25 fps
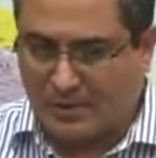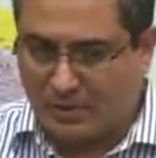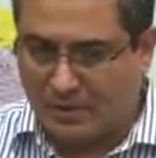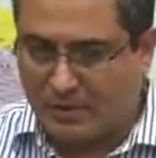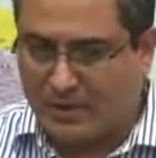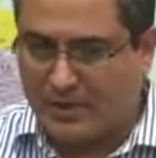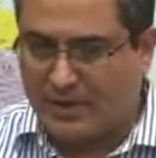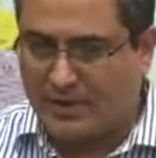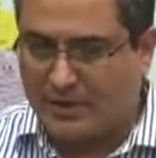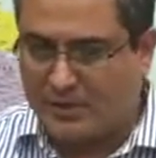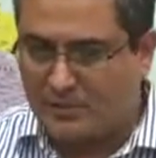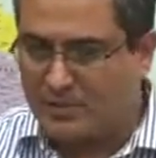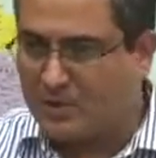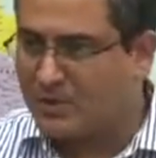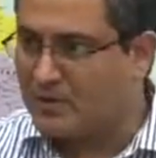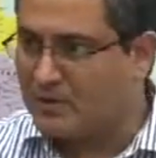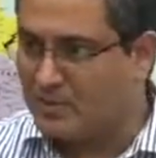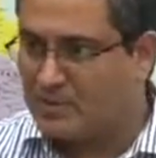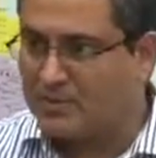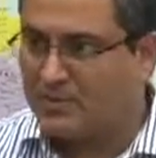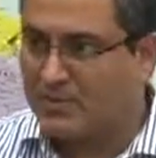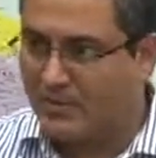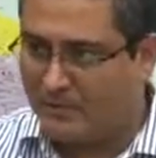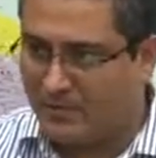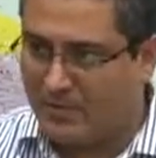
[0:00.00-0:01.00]
today is one of the
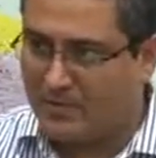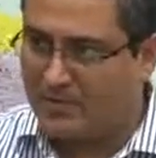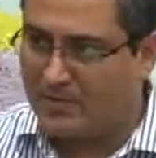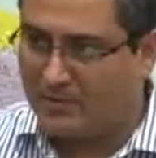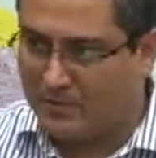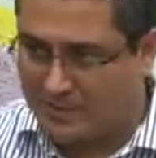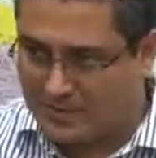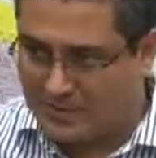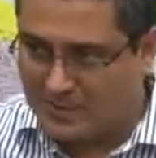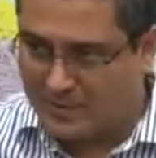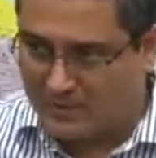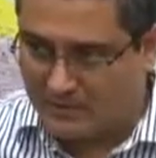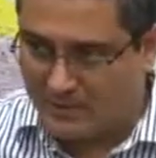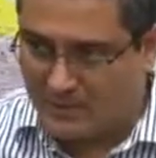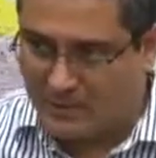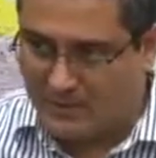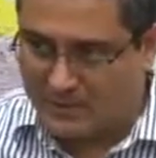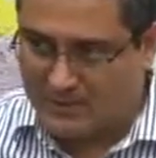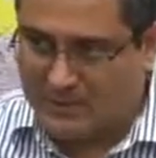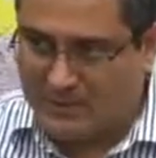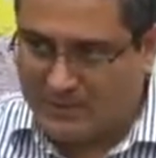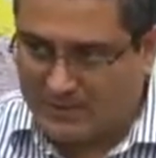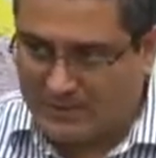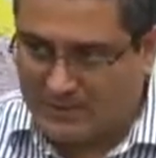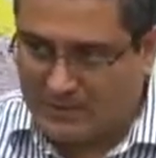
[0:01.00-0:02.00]
most profitable business for
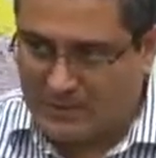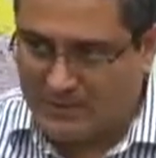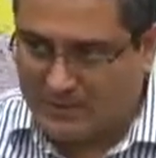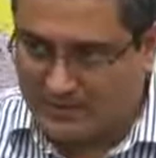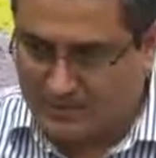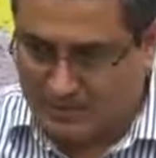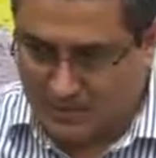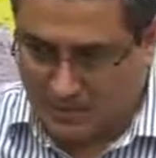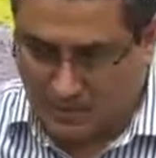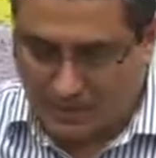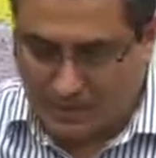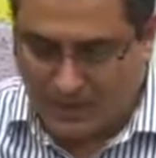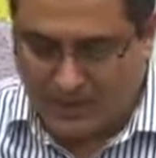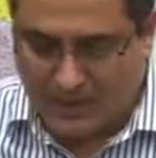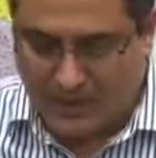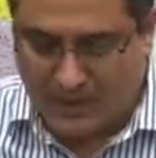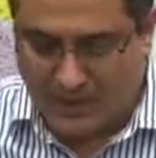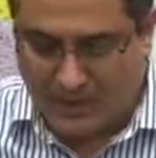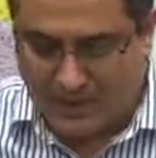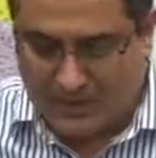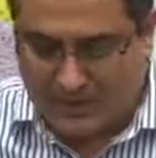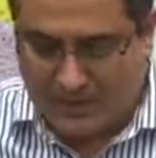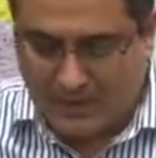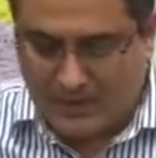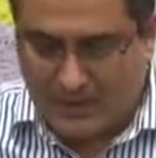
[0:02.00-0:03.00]
us, in terms of what we
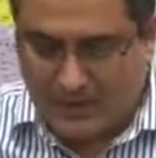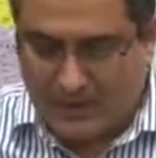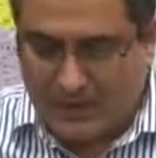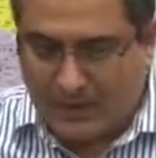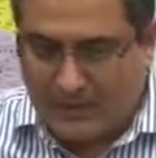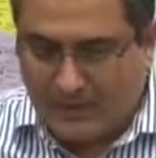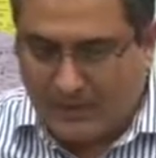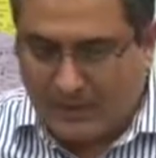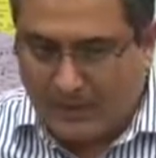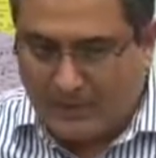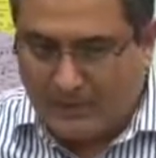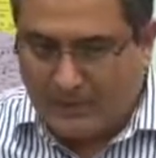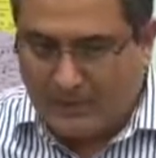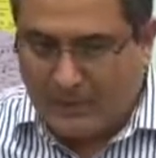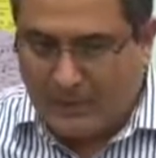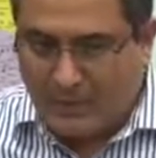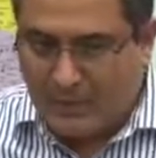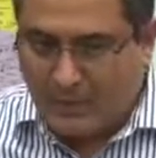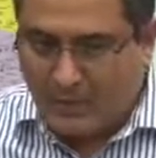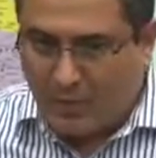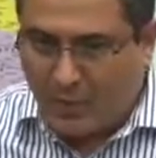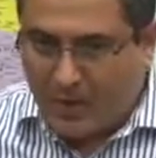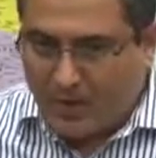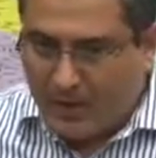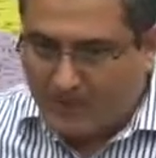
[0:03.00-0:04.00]
are.
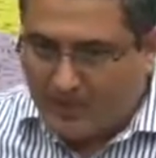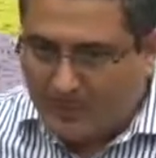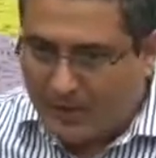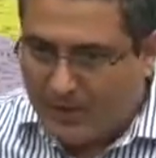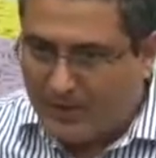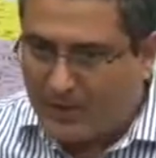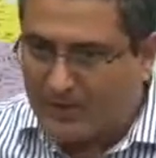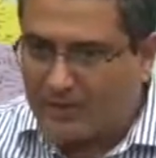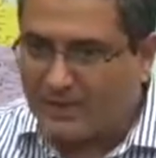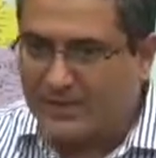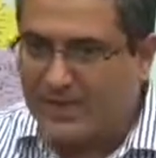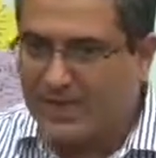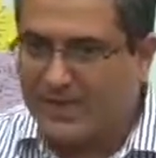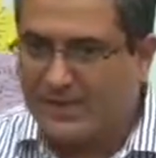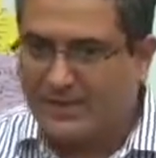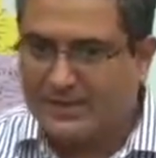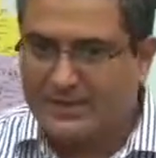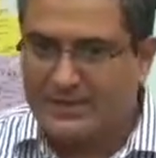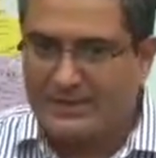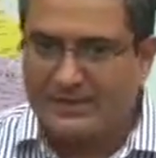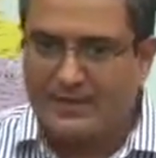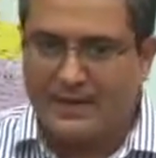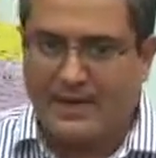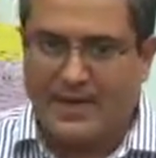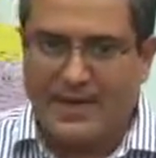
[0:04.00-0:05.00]
But what I'm trying to say
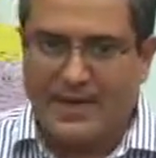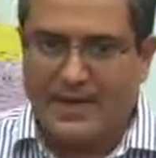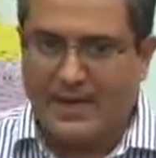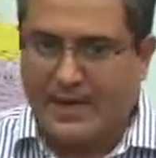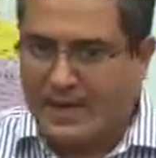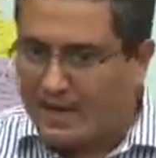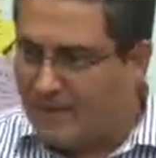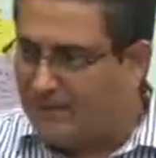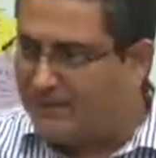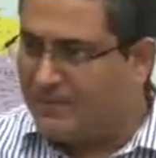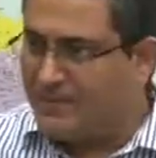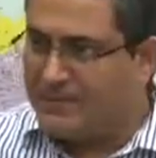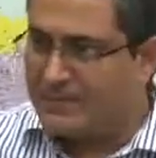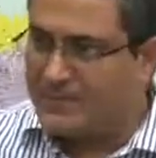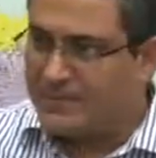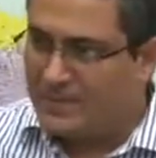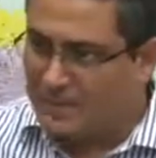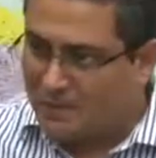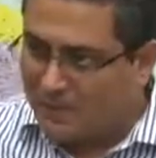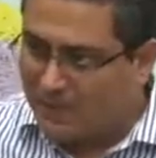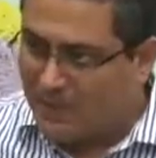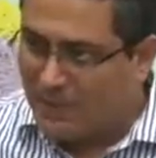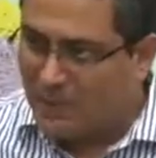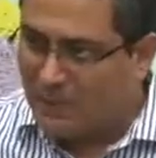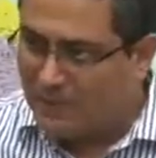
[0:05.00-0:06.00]
is, see, in any
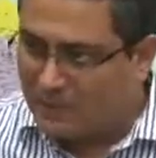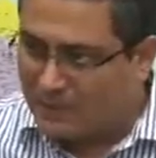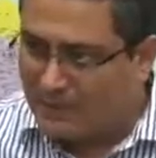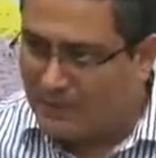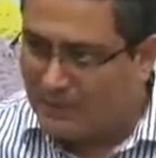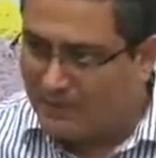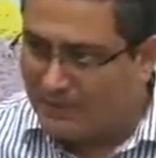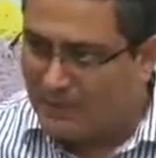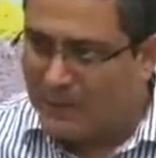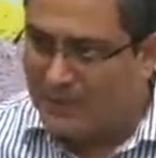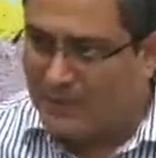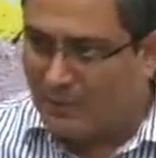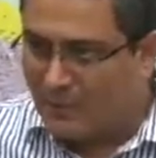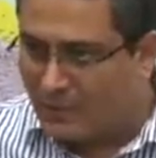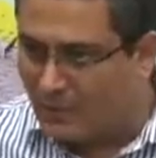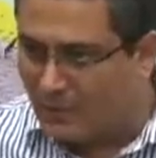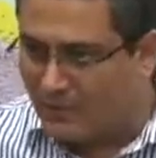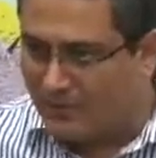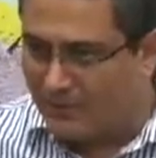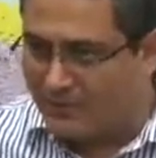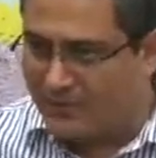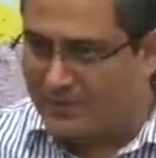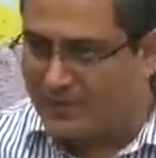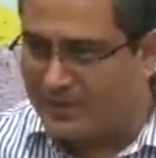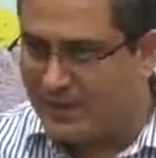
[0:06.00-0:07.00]
business, B2B, where you're
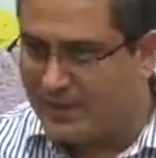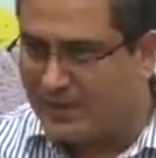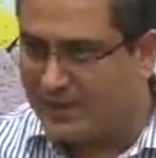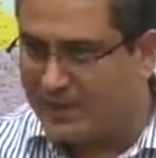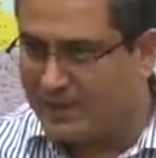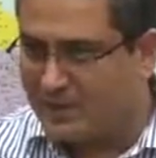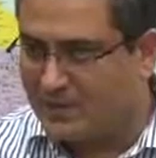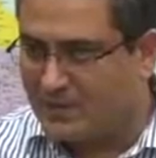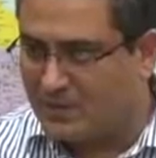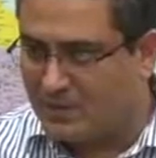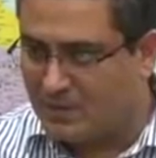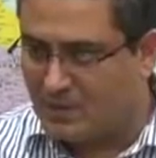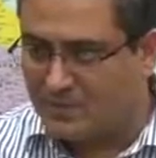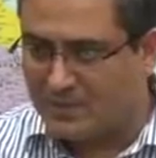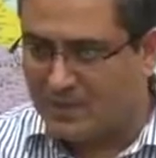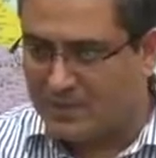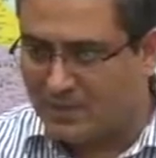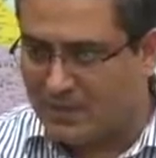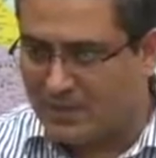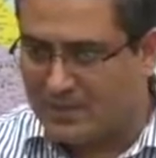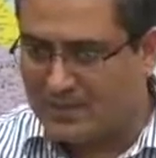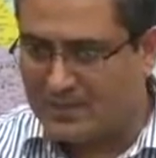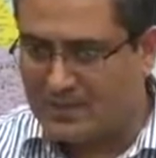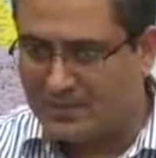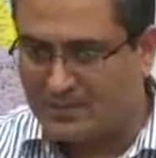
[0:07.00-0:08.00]
not facing a consumer,
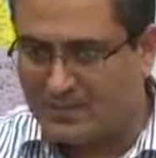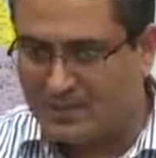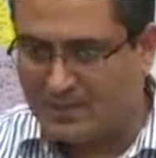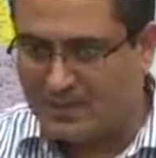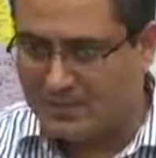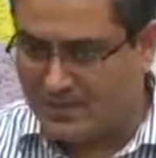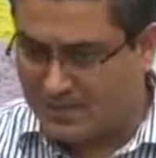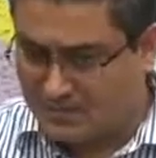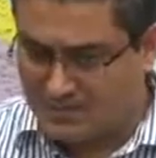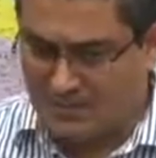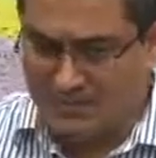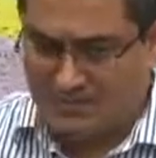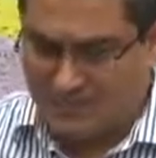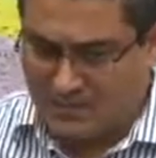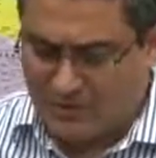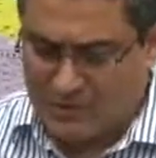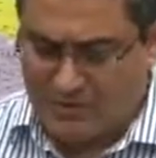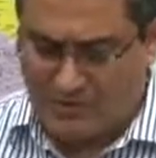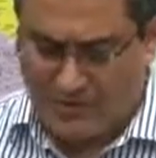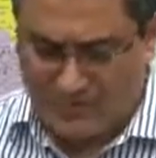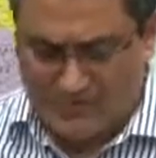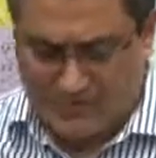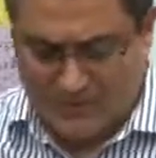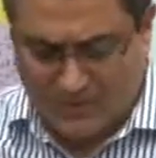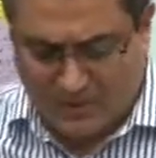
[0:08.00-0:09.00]
customer, of
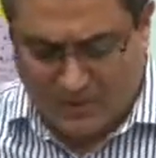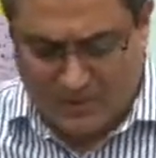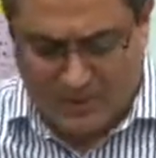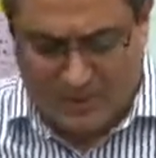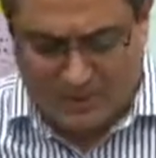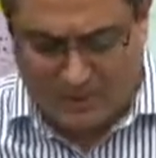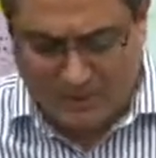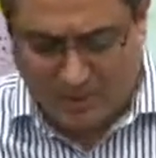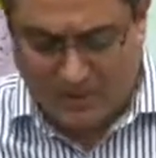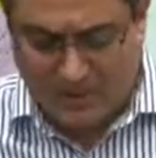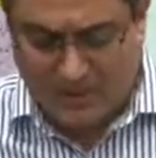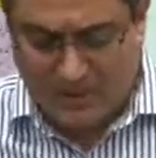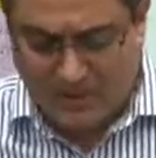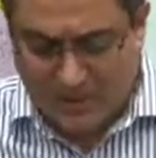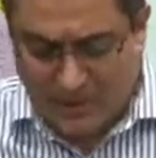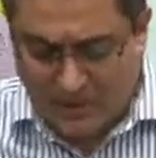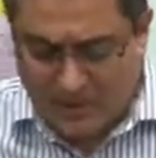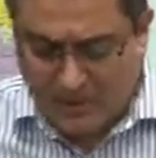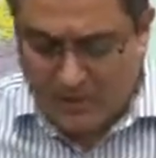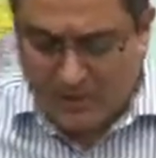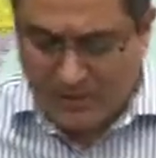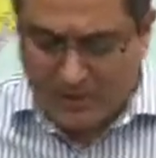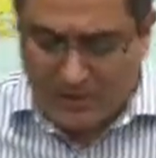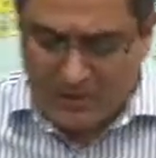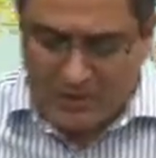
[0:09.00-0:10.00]
course that's equally important,
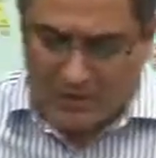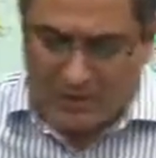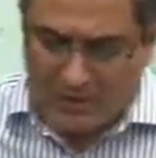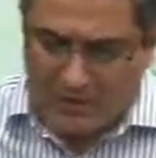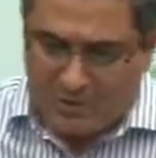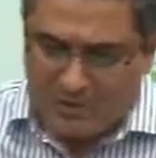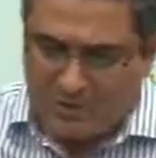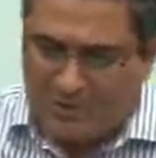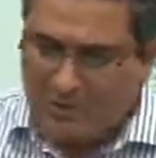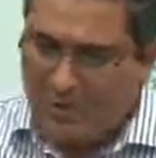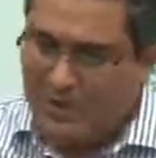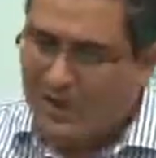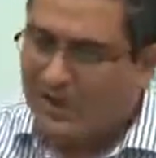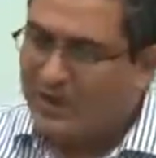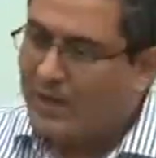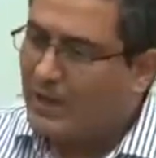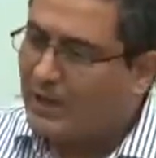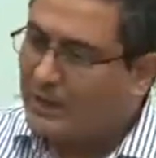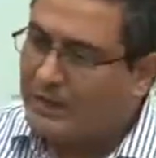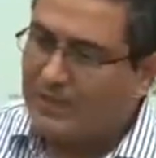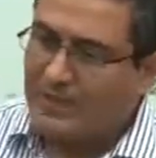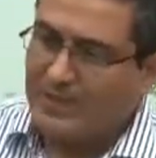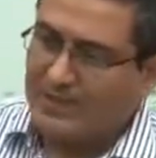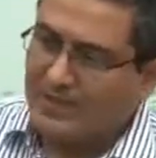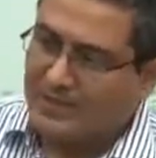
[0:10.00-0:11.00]
do
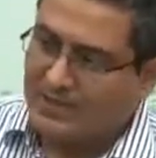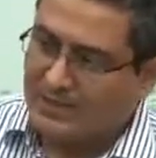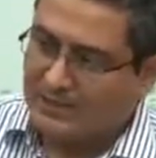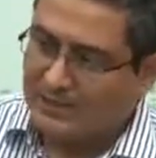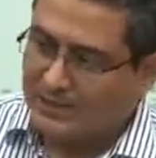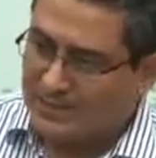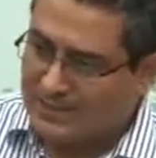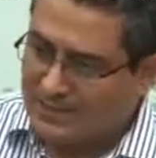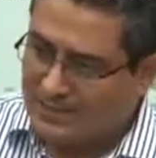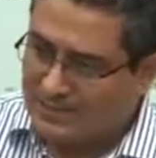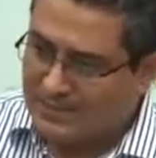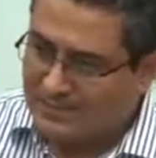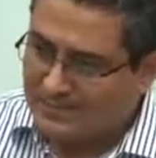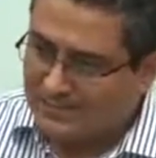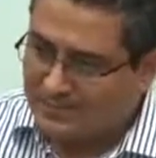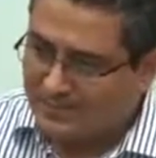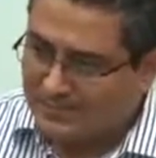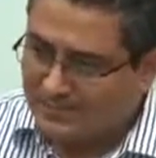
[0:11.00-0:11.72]
connect with customers.